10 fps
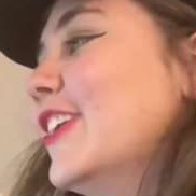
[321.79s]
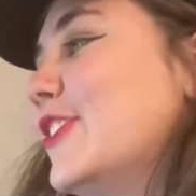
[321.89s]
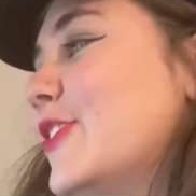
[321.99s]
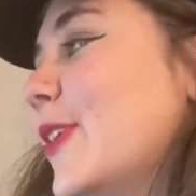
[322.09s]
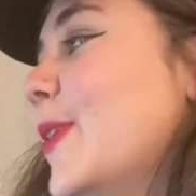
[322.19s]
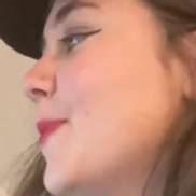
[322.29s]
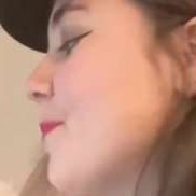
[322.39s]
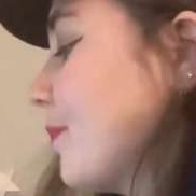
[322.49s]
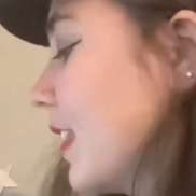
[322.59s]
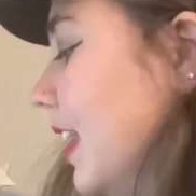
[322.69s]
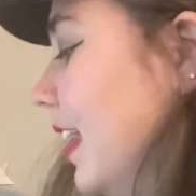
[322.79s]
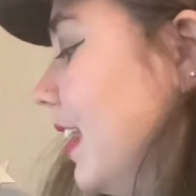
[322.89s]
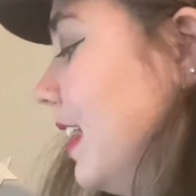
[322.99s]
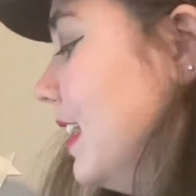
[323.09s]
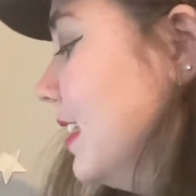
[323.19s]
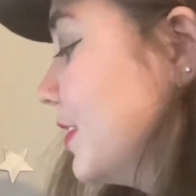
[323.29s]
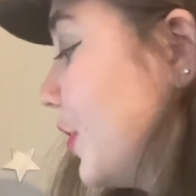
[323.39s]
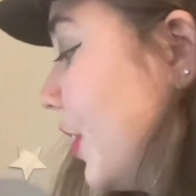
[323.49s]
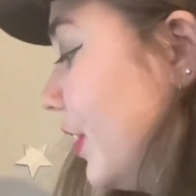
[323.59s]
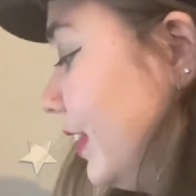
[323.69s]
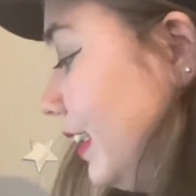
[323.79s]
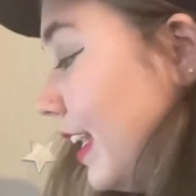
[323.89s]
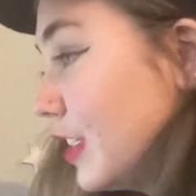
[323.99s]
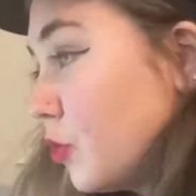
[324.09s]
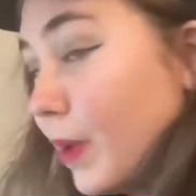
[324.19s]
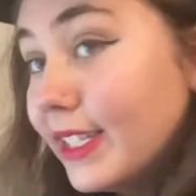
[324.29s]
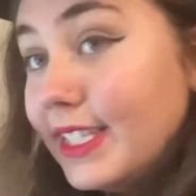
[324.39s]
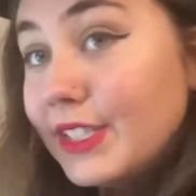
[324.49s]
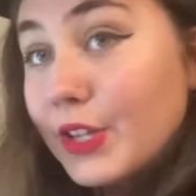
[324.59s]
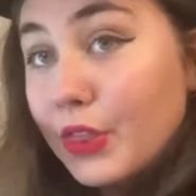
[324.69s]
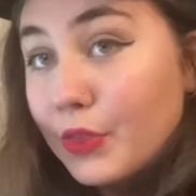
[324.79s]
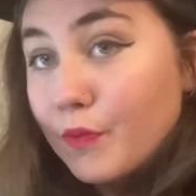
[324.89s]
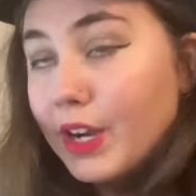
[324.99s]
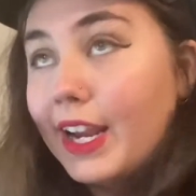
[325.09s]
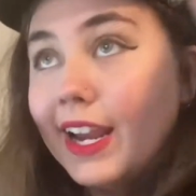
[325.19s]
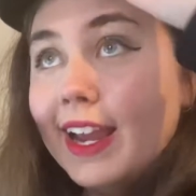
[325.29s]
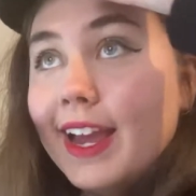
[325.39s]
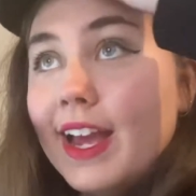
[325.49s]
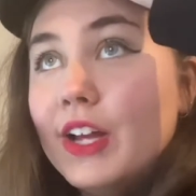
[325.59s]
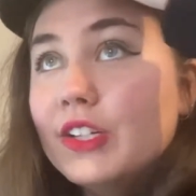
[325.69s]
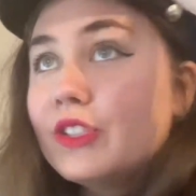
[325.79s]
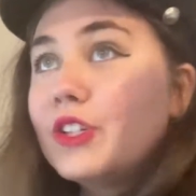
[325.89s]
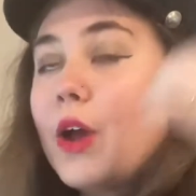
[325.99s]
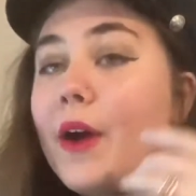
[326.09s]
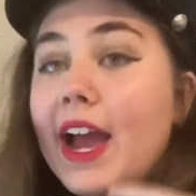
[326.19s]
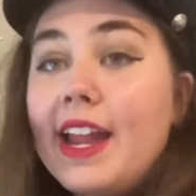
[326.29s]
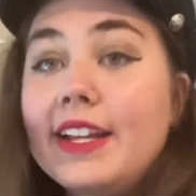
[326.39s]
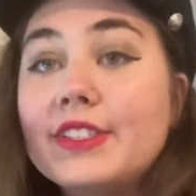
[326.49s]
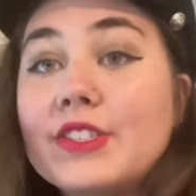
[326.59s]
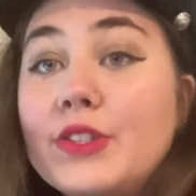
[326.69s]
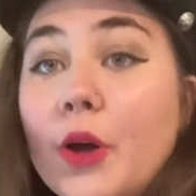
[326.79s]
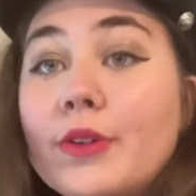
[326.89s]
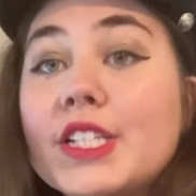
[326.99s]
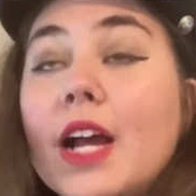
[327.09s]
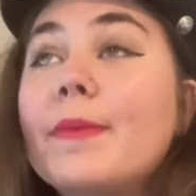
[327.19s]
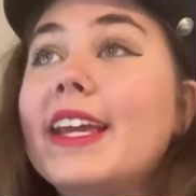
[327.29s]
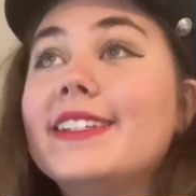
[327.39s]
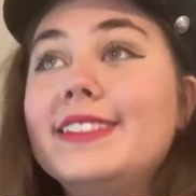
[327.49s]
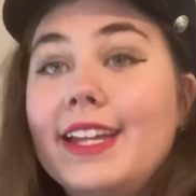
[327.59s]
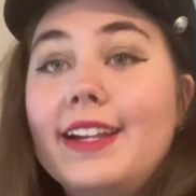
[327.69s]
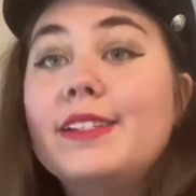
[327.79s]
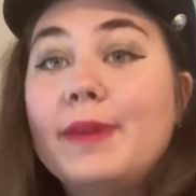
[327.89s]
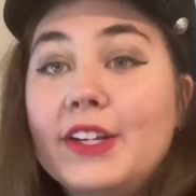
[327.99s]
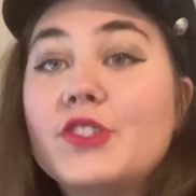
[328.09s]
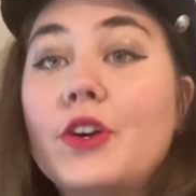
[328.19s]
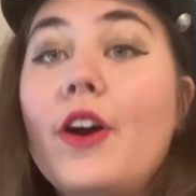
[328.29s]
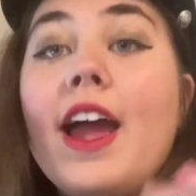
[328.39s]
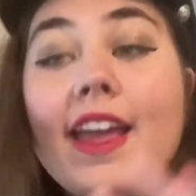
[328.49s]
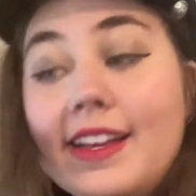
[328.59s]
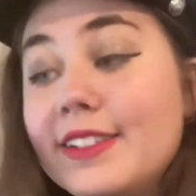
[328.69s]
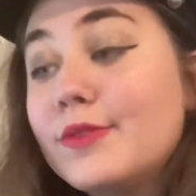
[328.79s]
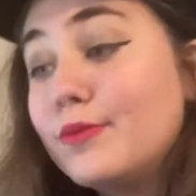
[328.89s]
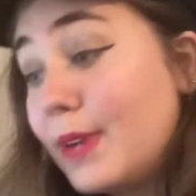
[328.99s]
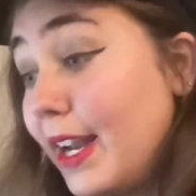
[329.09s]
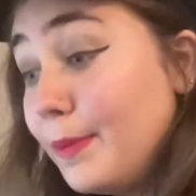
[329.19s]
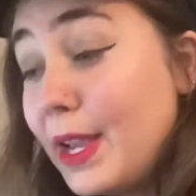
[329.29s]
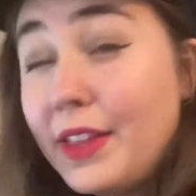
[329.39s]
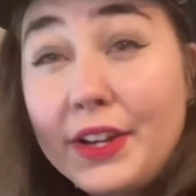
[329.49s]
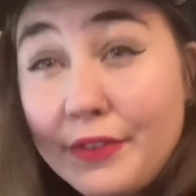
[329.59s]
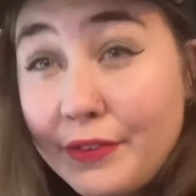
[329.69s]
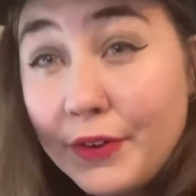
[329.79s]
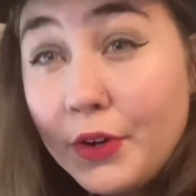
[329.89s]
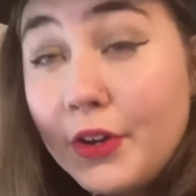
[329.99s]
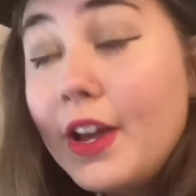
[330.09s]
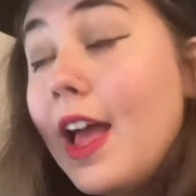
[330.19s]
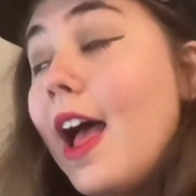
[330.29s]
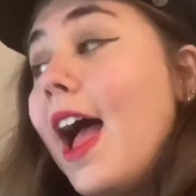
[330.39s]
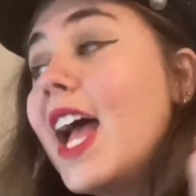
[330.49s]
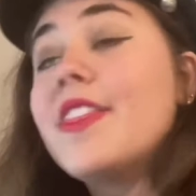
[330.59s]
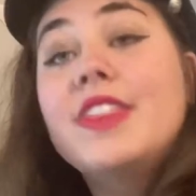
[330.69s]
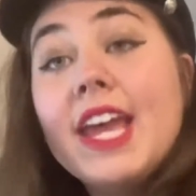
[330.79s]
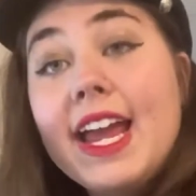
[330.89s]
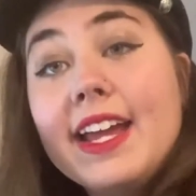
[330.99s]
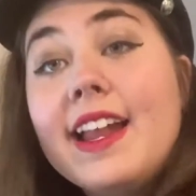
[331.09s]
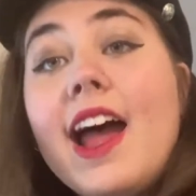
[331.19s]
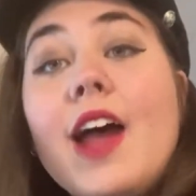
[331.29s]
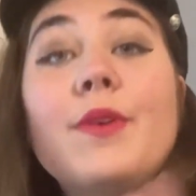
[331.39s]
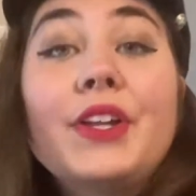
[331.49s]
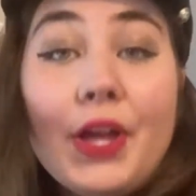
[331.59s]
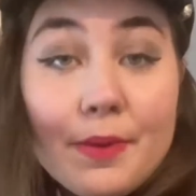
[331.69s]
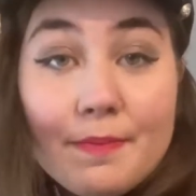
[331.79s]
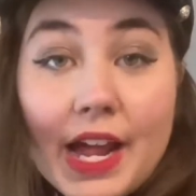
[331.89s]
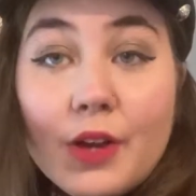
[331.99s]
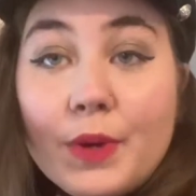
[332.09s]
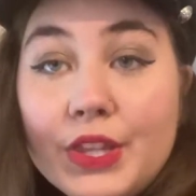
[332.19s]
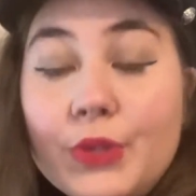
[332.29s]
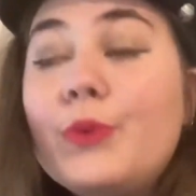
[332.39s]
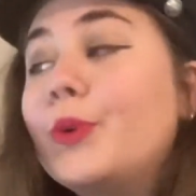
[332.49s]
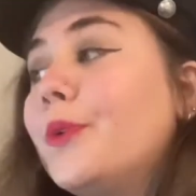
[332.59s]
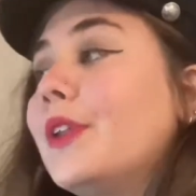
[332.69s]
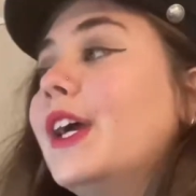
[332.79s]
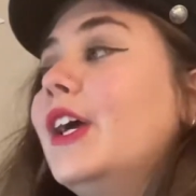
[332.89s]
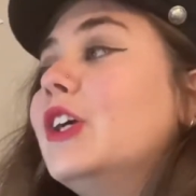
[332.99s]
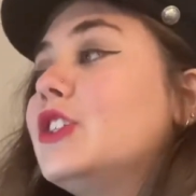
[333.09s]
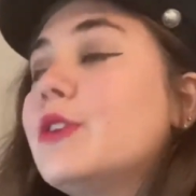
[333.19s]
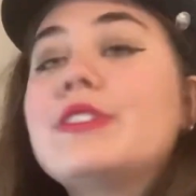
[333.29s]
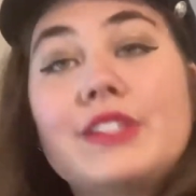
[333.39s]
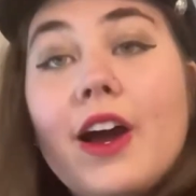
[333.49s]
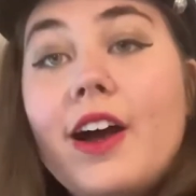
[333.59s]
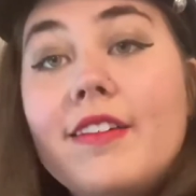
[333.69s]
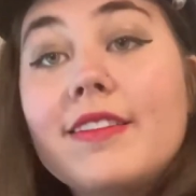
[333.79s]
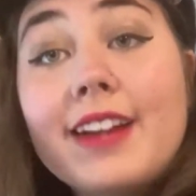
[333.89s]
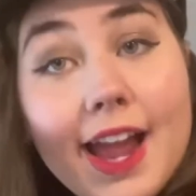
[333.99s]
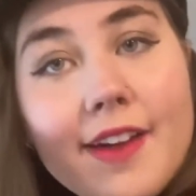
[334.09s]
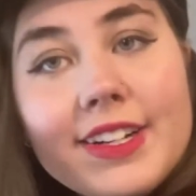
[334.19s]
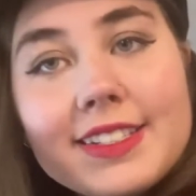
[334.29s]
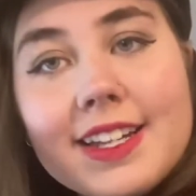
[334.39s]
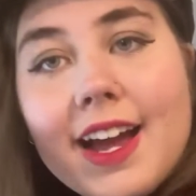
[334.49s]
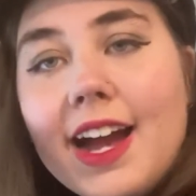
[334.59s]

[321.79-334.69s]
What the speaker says: So it is currently like 2:40, so I need to go start making dinner to make sure it's ready by like 4, and then I will come back with you all to start character